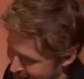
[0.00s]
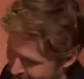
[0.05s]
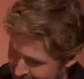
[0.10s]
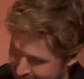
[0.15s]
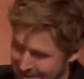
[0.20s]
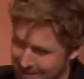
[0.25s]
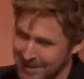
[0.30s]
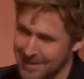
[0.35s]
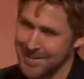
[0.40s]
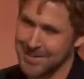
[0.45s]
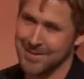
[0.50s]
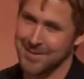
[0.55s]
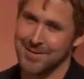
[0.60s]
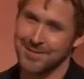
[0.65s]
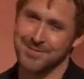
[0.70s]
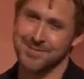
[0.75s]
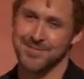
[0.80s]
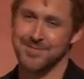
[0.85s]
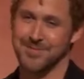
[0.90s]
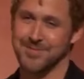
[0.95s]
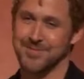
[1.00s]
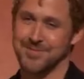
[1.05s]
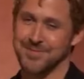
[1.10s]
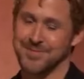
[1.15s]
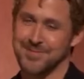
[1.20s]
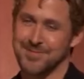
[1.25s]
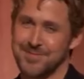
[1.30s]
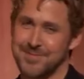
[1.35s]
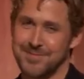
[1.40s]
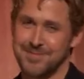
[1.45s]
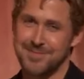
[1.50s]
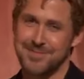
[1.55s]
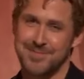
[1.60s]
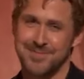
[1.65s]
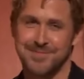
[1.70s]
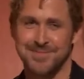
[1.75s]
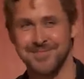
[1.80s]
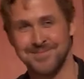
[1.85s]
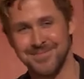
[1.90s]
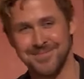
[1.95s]

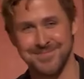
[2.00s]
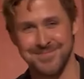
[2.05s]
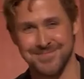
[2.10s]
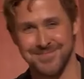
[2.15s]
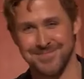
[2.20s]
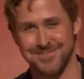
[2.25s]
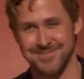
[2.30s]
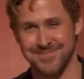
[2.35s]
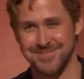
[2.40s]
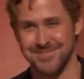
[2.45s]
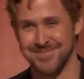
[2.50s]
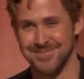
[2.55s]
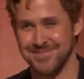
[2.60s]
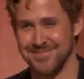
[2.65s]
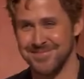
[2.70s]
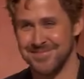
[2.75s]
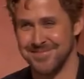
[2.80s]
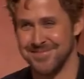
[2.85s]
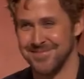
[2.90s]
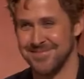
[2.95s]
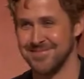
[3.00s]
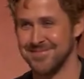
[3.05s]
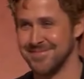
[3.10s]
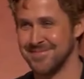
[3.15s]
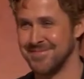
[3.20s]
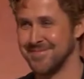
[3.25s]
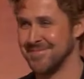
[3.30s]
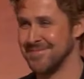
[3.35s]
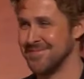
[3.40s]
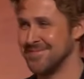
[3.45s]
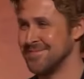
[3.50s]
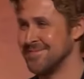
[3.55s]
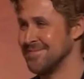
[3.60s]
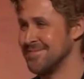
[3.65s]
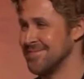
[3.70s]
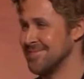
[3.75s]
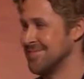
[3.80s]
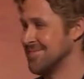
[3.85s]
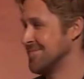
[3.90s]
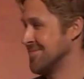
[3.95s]

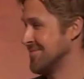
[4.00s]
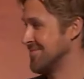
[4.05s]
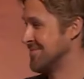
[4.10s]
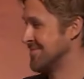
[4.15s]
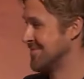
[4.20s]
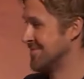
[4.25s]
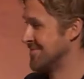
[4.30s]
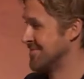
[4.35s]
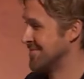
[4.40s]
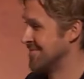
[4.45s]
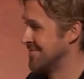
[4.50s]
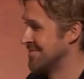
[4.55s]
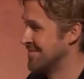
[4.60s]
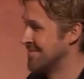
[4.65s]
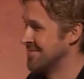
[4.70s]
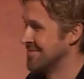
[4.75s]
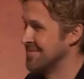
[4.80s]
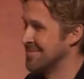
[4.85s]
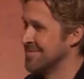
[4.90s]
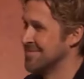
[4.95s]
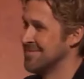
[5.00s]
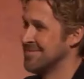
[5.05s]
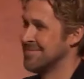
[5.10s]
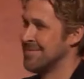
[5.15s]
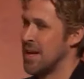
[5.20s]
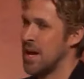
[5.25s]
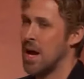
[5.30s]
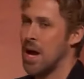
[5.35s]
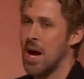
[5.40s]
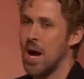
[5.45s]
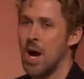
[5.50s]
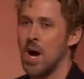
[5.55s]
No words are spoken by the person on screen.